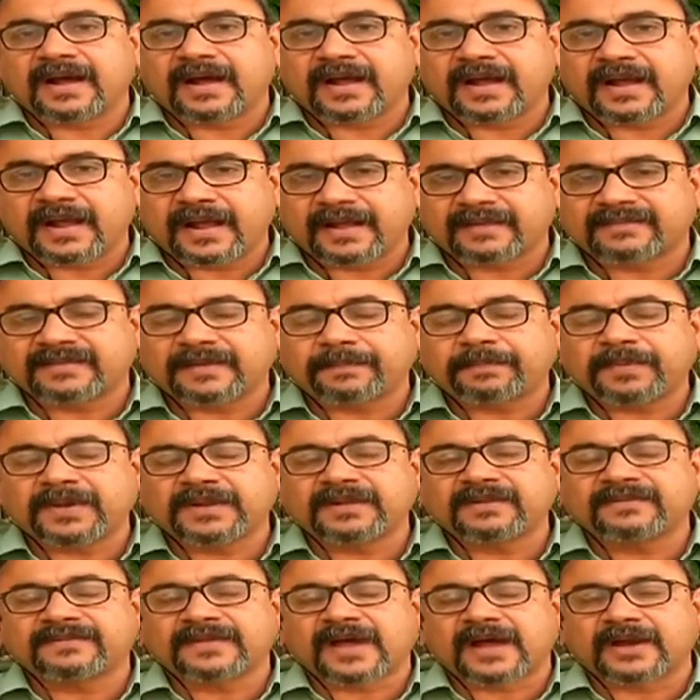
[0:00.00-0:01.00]
accepted
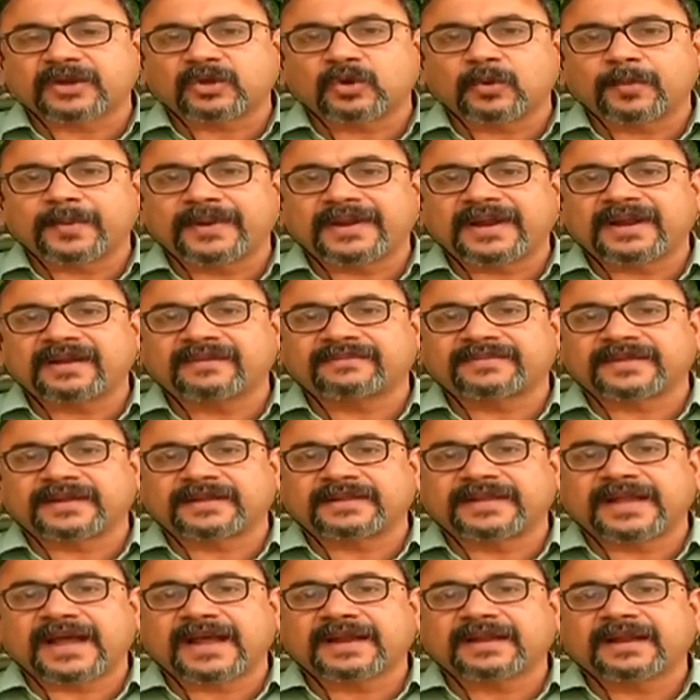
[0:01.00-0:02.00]
this argument and
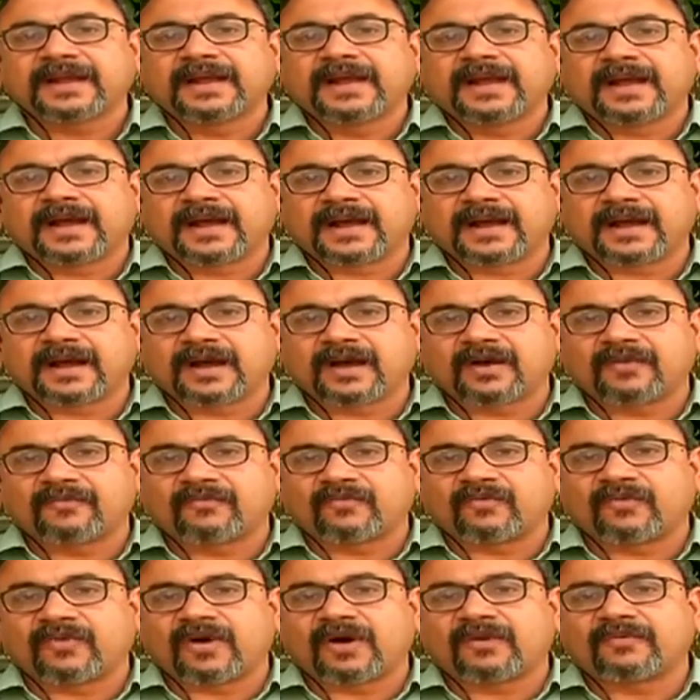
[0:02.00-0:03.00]
said that
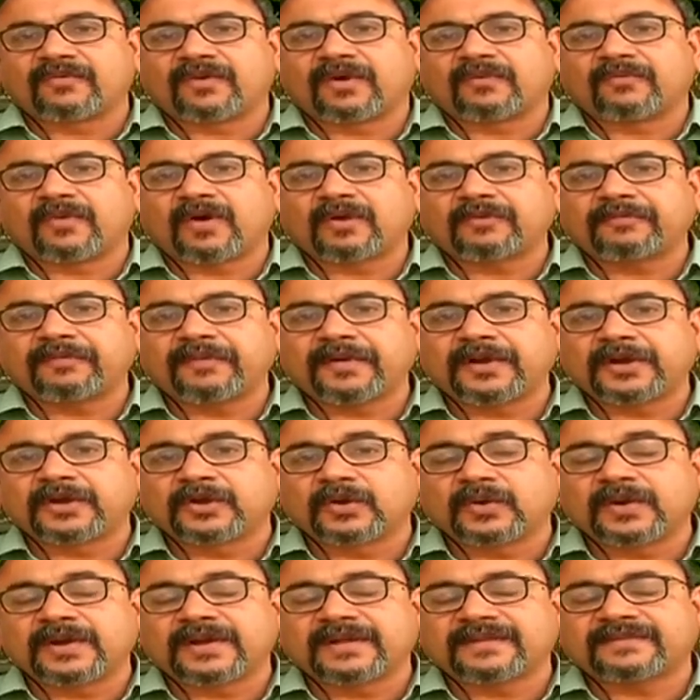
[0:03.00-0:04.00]
what we will
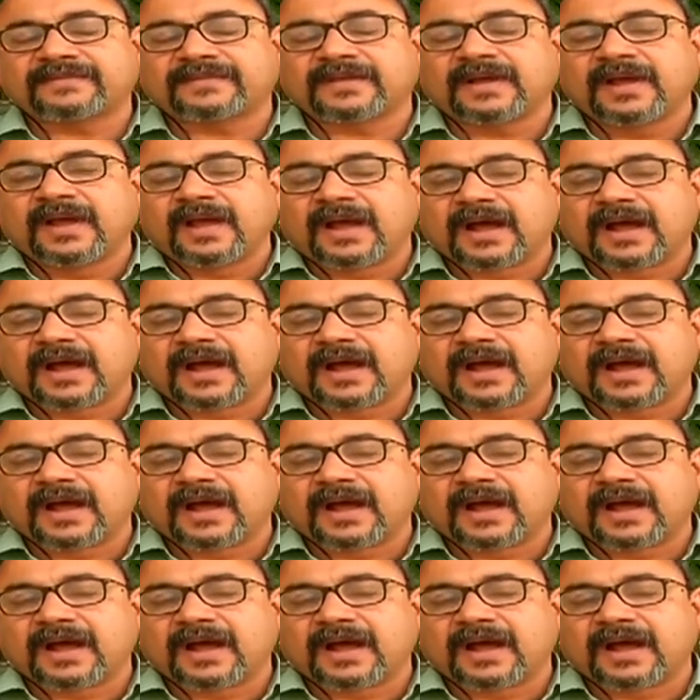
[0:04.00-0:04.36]
do is